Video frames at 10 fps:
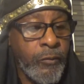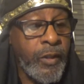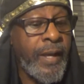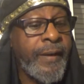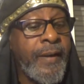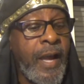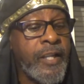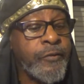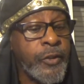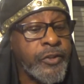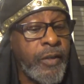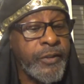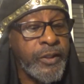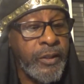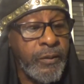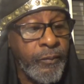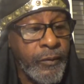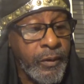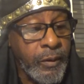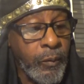In Ananias, verse 17,
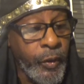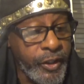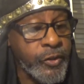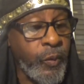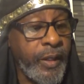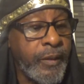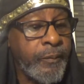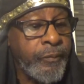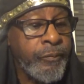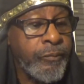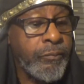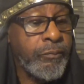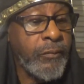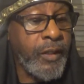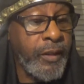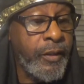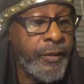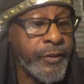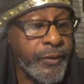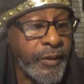went his way and
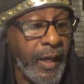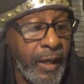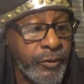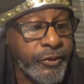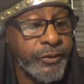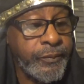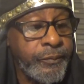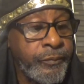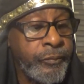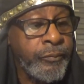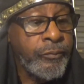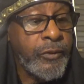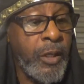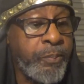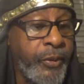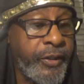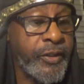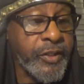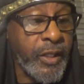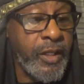entered into the house and putting
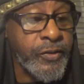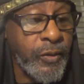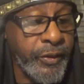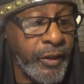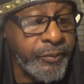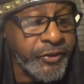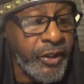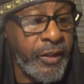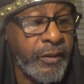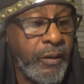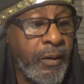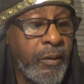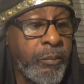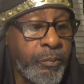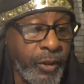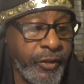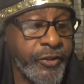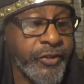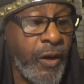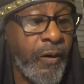his hands on him said, Brother
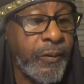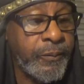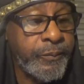Saul.